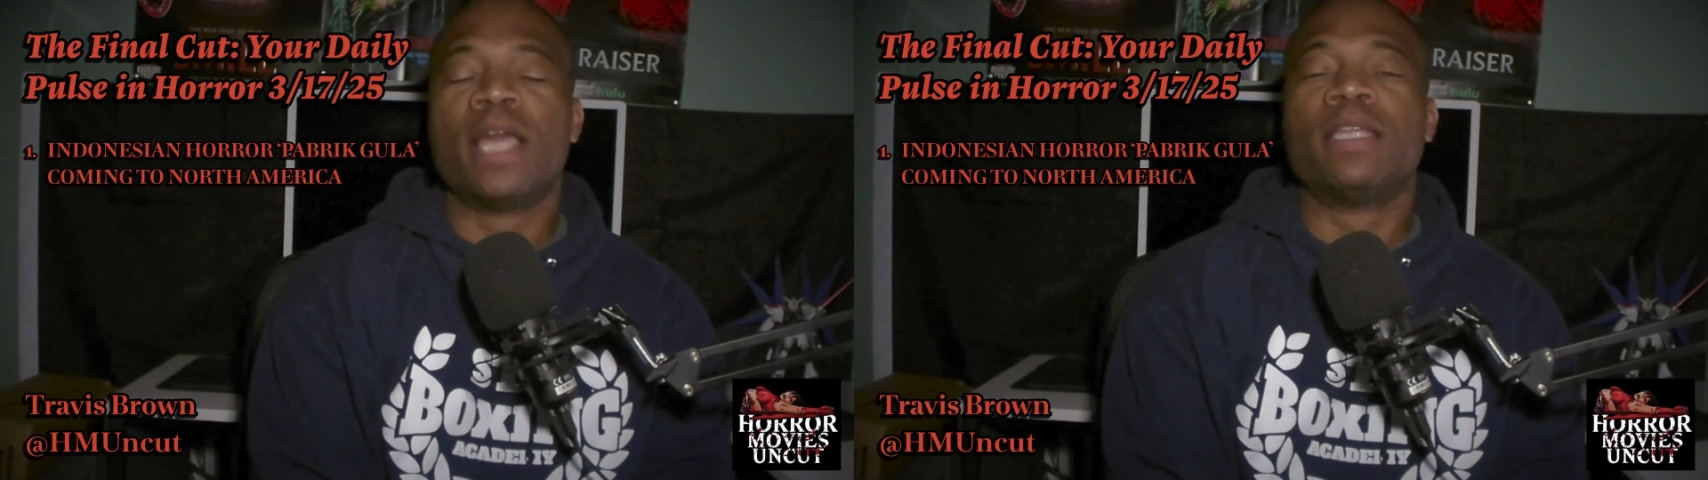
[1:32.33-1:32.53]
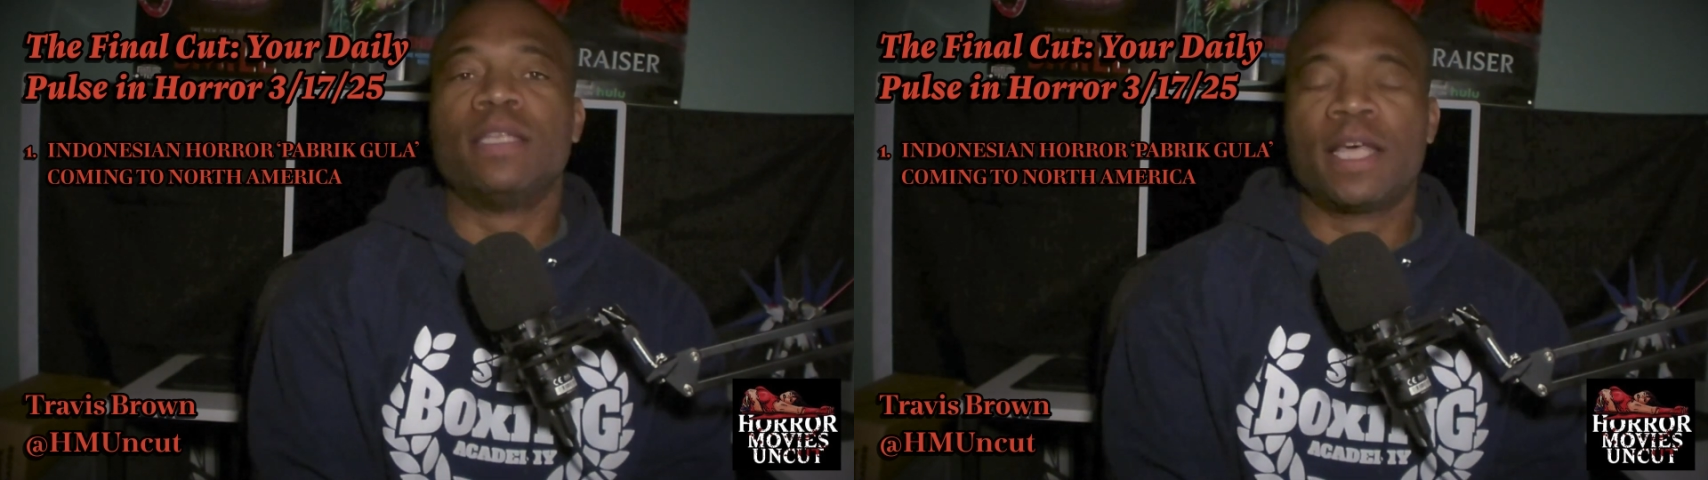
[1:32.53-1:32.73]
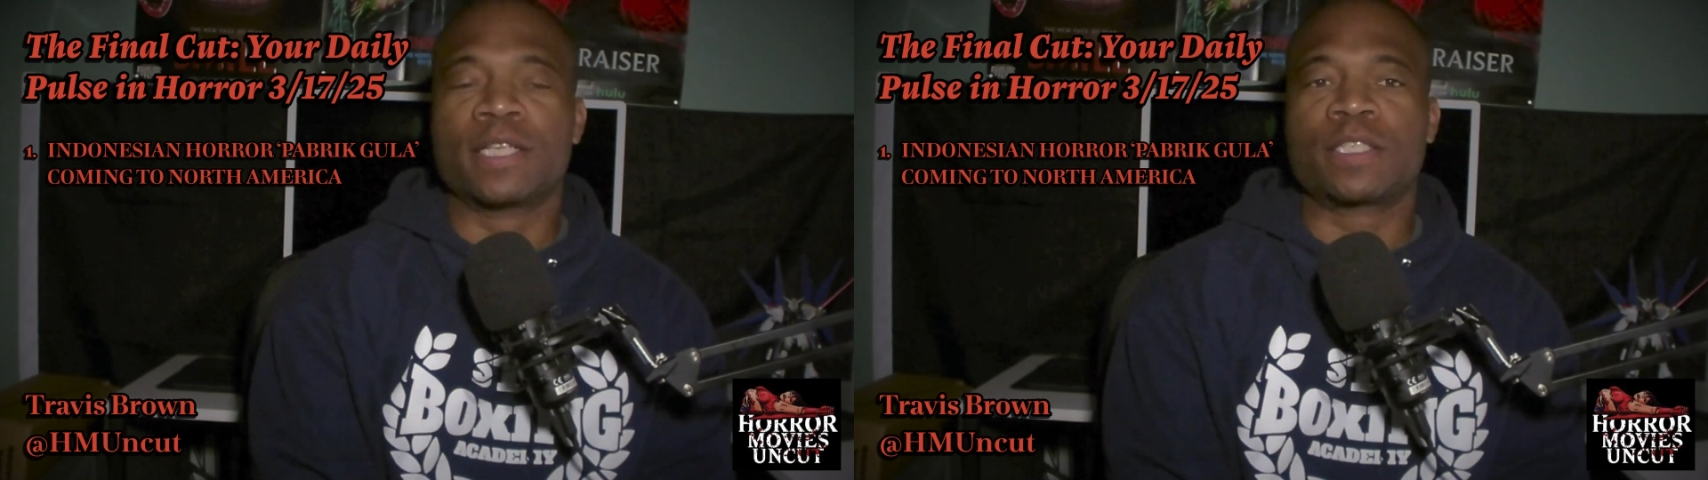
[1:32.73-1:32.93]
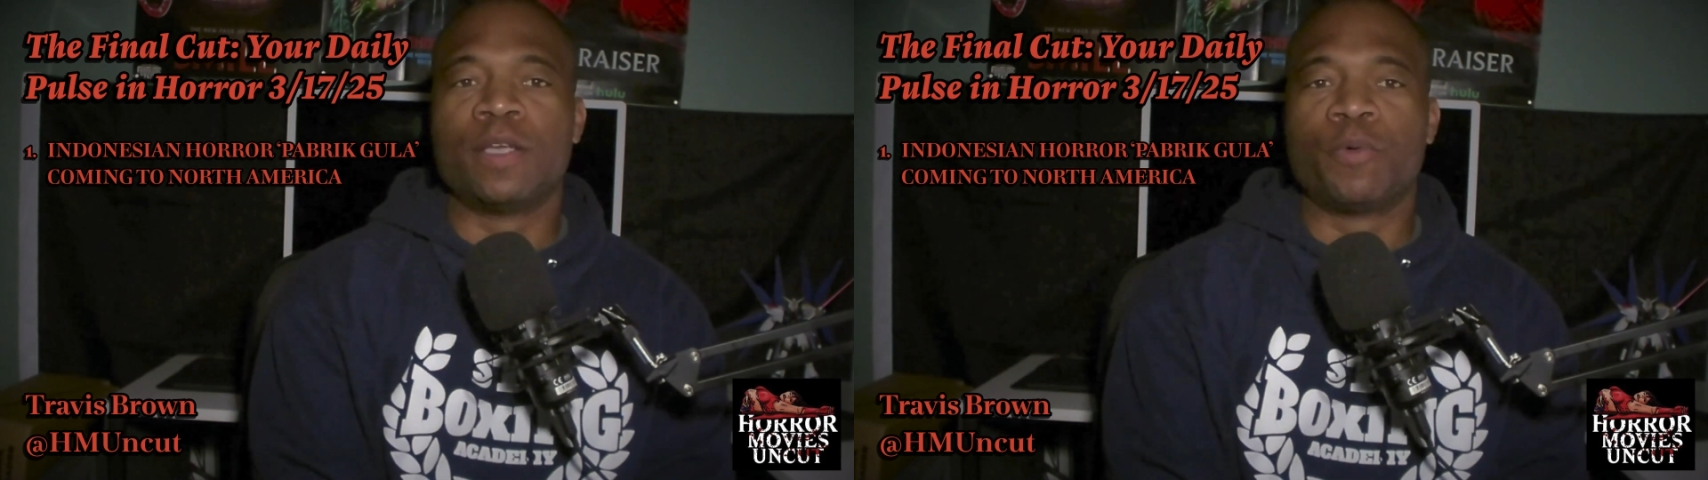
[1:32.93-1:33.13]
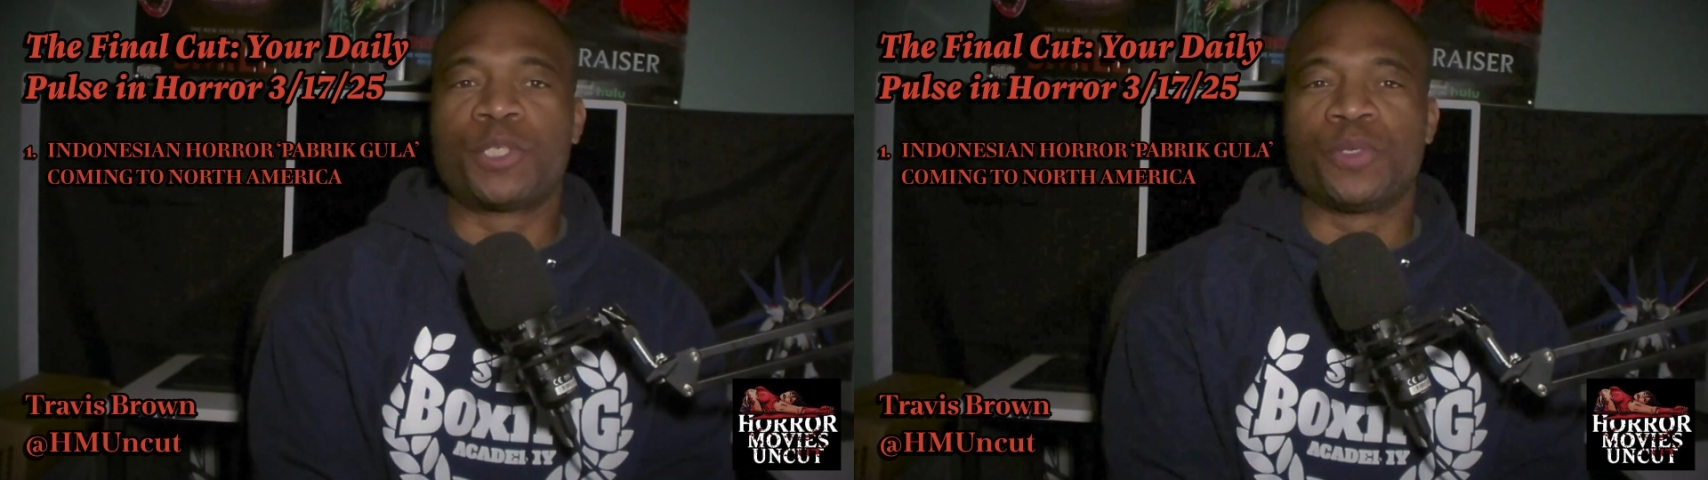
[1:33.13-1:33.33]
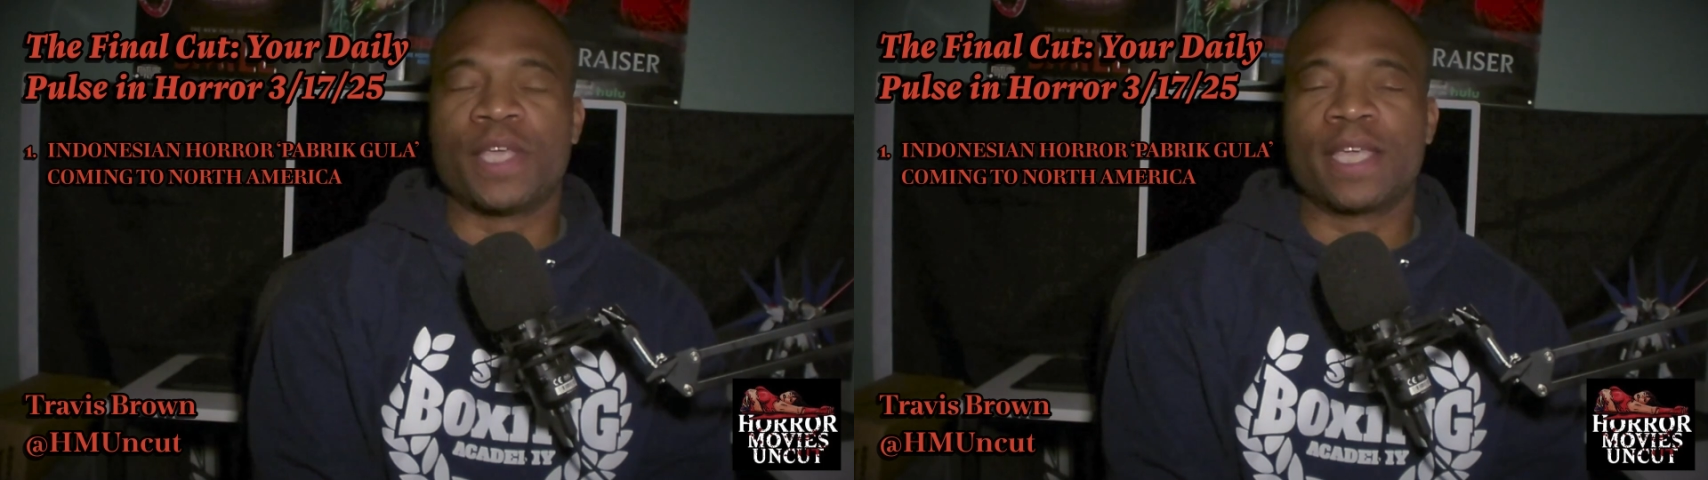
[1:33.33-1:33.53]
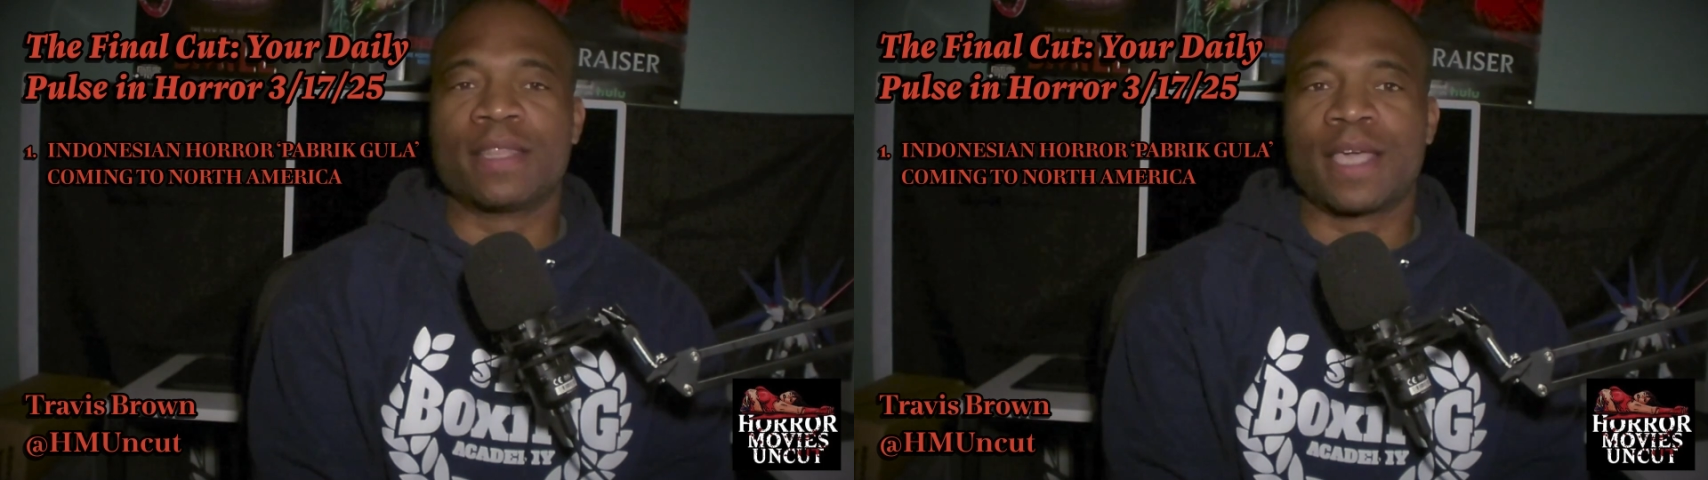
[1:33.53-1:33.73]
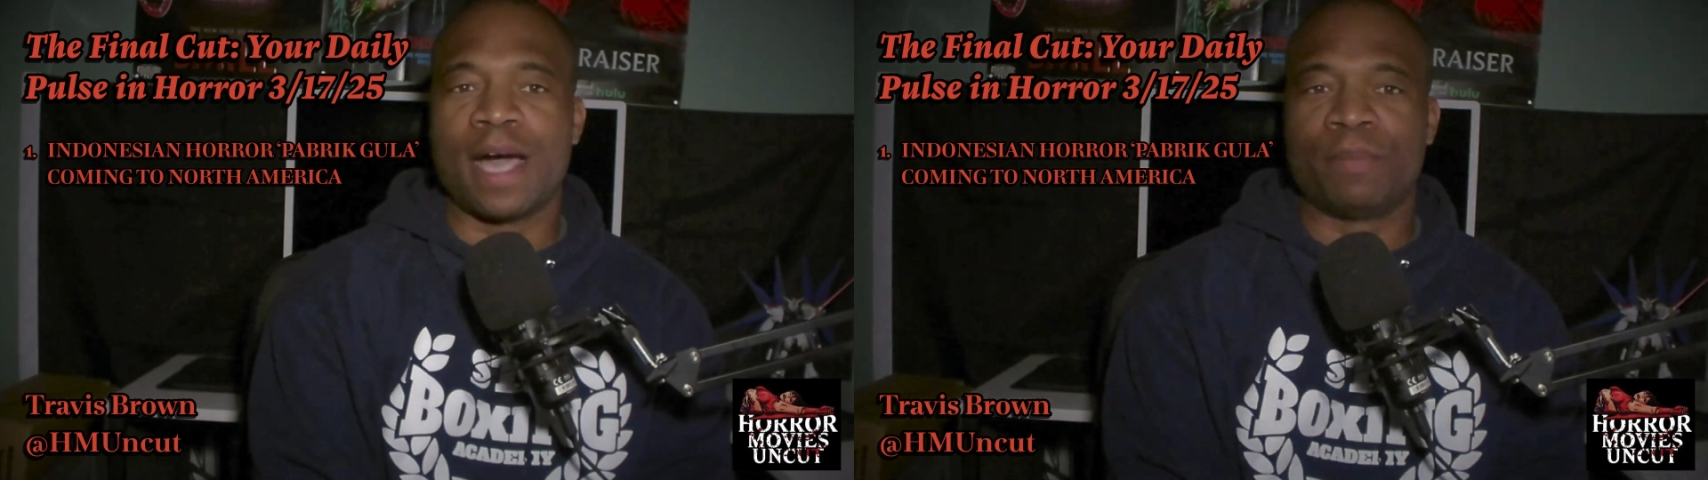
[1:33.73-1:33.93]
Let us know what you think in the
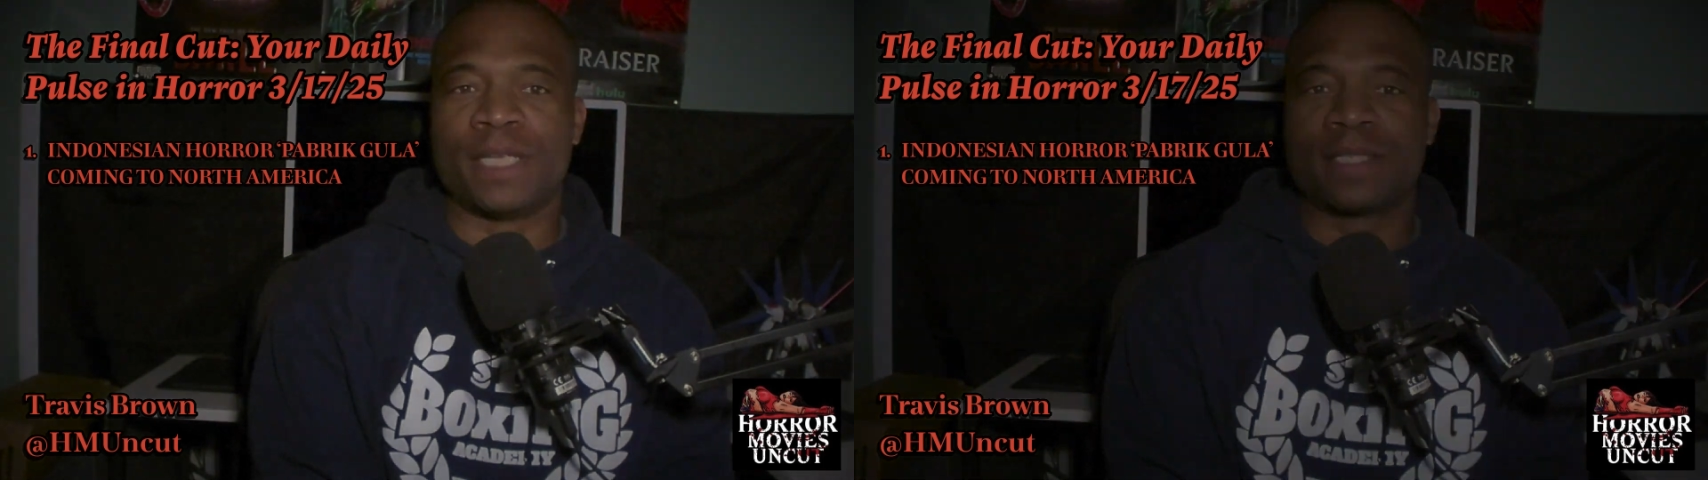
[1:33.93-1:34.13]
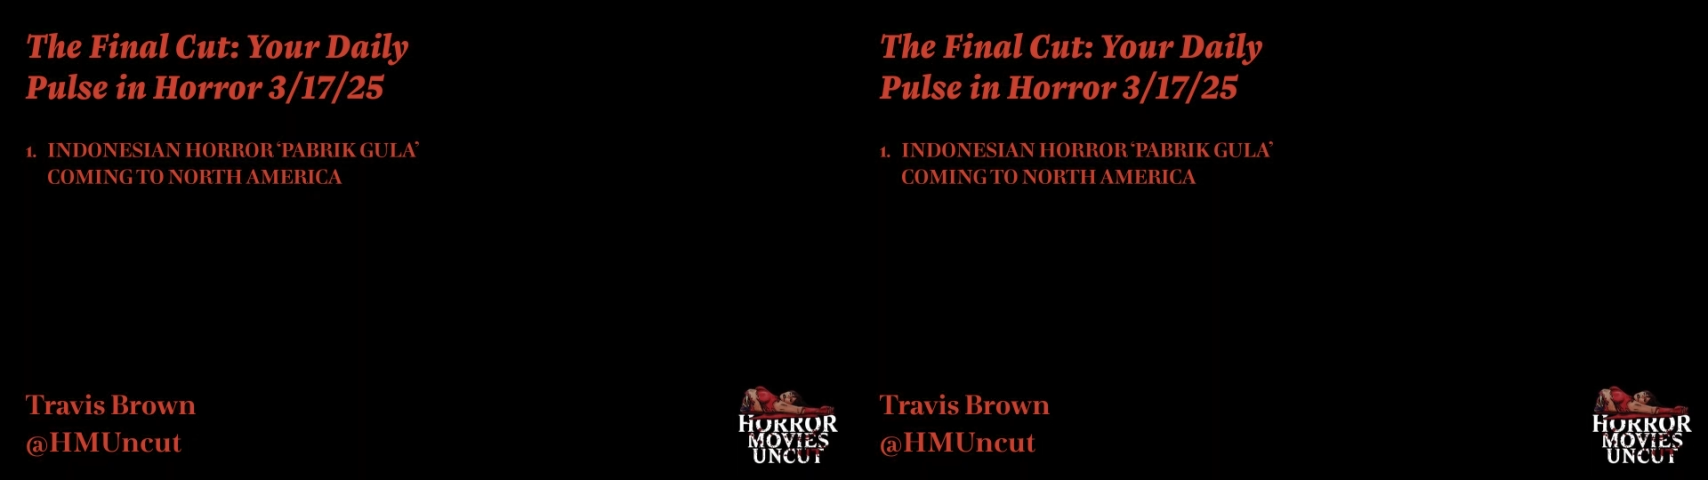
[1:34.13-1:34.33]
comments.